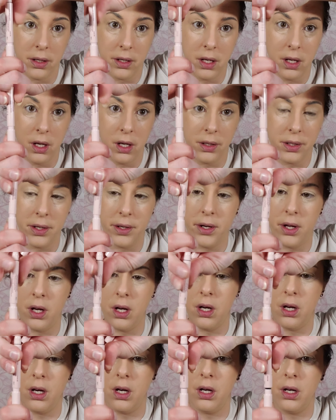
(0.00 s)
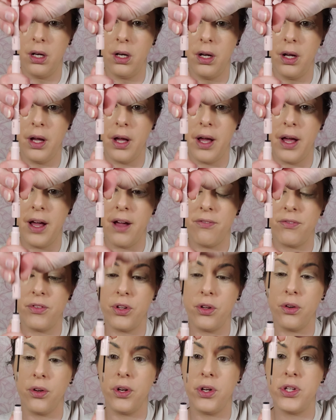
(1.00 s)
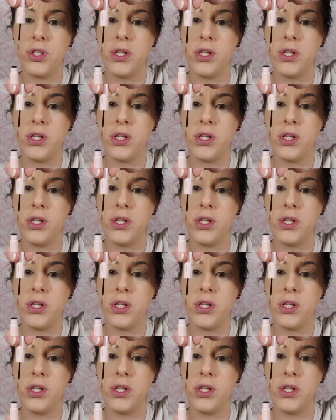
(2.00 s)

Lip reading: after you're